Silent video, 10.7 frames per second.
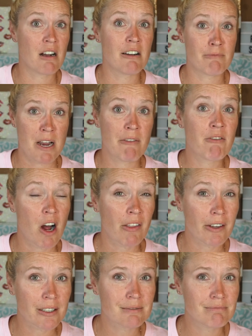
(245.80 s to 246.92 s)
off my
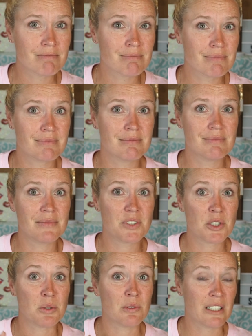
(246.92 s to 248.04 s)
father
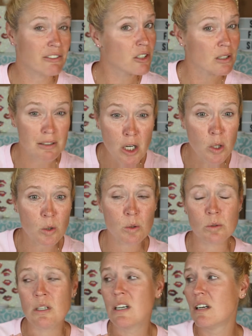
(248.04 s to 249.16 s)
to leave her alone,